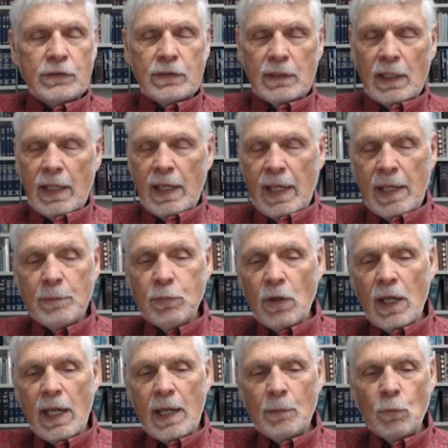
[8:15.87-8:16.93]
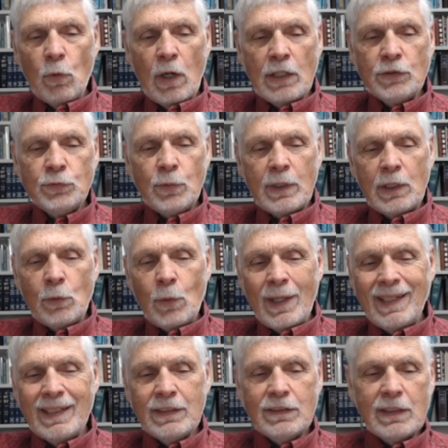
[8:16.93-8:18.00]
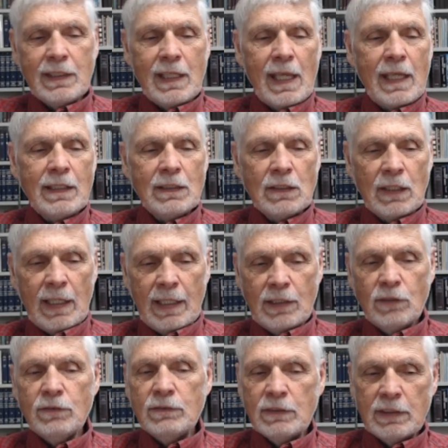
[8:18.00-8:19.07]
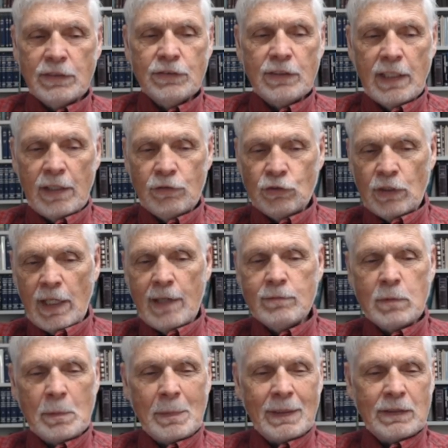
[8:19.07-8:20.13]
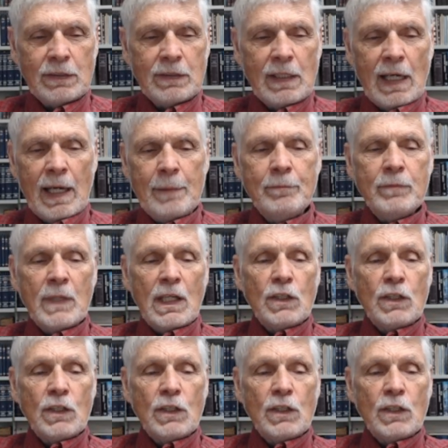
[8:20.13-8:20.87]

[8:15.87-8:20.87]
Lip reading: Abraham was when he went into Canaan land, or he was listed there as Abram at the time.